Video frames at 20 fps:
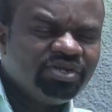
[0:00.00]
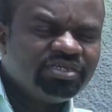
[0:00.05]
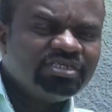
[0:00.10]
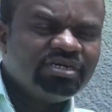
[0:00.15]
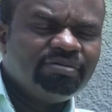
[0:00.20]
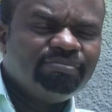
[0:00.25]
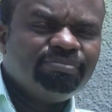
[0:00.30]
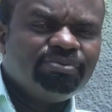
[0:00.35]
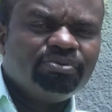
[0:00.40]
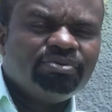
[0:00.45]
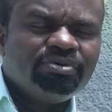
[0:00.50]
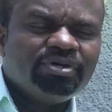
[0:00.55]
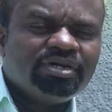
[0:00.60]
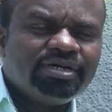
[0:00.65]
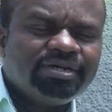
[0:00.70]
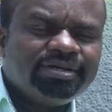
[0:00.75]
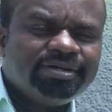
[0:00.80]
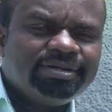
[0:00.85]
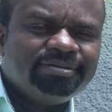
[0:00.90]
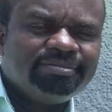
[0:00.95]
For example,
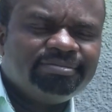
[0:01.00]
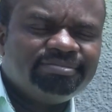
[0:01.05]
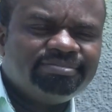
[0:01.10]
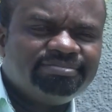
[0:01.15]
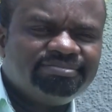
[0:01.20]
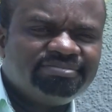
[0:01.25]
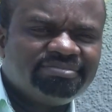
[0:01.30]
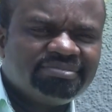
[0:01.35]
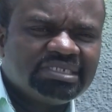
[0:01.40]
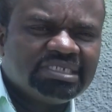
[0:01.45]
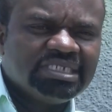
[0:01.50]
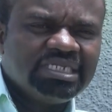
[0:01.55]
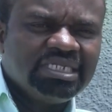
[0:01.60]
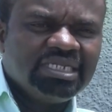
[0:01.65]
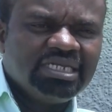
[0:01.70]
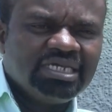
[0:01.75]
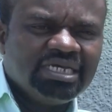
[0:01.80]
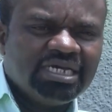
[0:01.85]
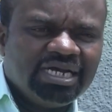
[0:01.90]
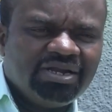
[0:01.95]
I
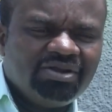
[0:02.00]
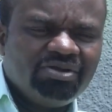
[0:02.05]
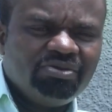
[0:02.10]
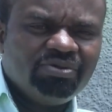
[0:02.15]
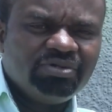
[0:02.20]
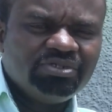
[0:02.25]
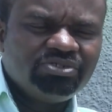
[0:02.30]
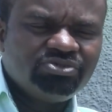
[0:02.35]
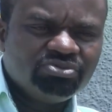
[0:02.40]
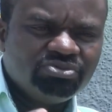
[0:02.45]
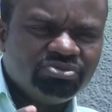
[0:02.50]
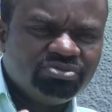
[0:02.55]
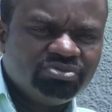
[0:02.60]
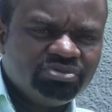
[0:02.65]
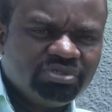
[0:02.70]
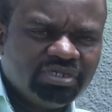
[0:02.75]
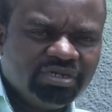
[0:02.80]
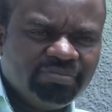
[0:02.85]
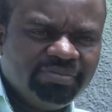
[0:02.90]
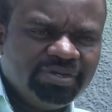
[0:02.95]
don't want to
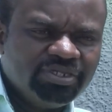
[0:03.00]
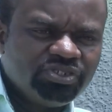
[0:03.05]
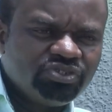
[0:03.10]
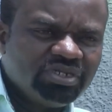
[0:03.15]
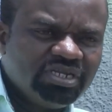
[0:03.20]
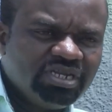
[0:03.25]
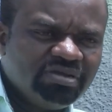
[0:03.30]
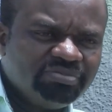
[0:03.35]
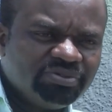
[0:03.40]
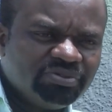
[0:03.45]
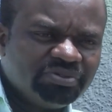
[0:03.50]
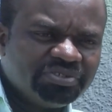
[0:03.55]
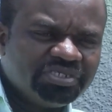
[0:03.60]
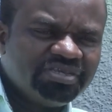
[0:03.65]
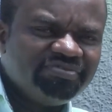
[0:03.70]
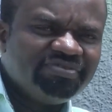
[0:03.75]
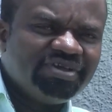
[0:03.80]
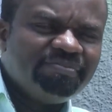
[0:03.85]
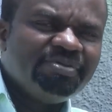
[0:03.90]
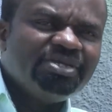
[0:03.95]
mention names, because
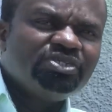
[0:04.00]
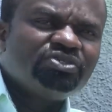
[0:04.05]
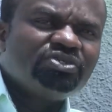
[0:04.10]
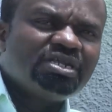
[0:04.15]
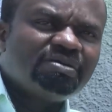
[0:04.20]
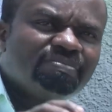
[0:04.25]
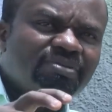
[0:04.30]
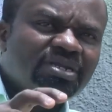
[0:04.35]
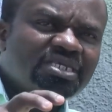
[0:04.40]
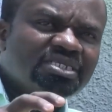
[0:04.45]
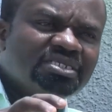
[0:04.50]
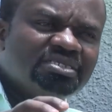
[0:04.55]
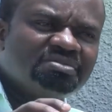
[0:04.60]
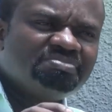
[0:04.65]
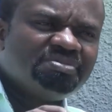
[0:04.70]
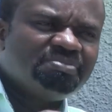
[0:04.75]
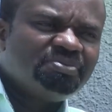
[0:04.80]
if I mention a place,